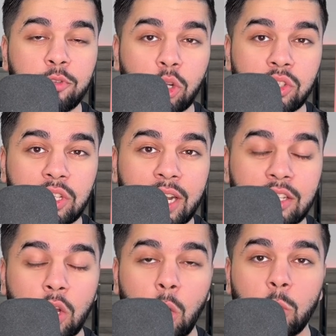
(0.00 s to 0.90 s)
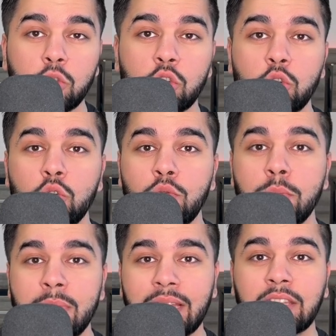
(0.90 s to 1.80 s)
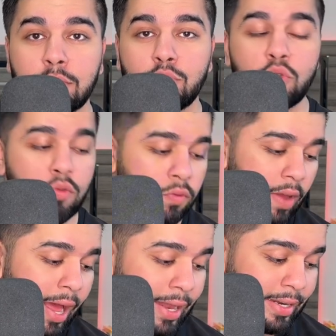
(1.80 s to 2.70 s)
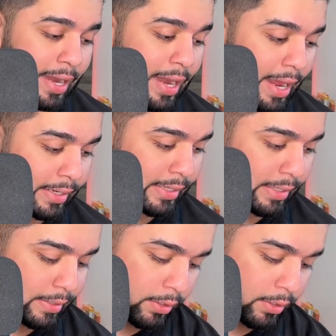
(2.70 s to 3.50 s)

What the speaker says: Johnson as a whole to make the move and exit.